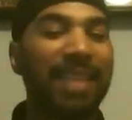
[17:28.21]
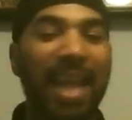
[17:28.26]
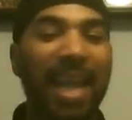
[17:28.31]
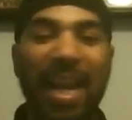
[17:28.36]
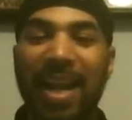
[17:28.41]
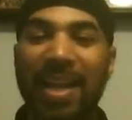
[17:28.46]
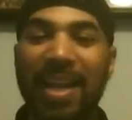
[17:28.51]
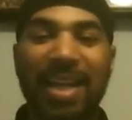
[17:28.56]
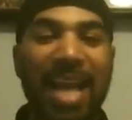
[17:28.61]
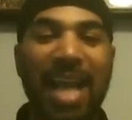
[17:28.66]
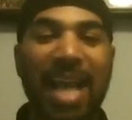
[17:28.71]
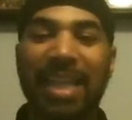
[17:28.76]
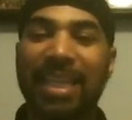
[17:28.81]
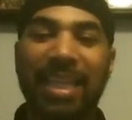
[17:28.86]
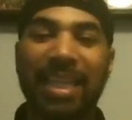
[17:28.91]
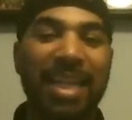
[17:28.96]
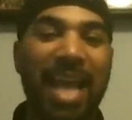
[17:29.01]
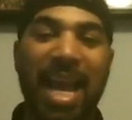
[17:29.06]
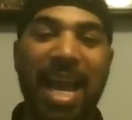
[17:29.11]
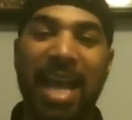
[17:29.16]
they're not
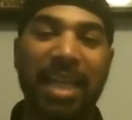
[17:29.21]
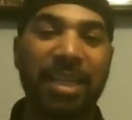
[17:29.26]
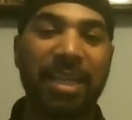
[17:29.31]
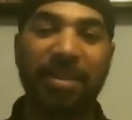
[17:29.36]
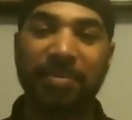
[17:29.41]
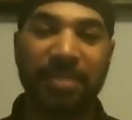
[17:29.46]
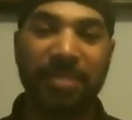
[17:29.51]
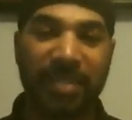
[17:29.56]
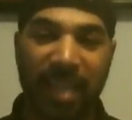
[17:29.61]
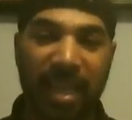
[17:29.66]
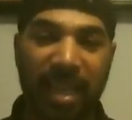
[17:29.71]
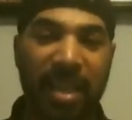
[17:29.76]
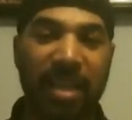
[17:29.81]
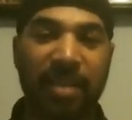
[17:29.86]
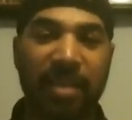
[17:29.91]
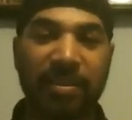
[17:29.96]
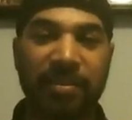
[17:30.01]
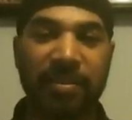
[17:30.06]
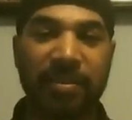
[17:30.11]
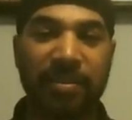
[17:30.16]
denying
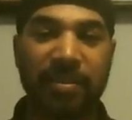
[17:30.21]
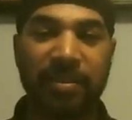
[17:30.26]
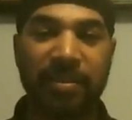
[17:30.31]
themselves.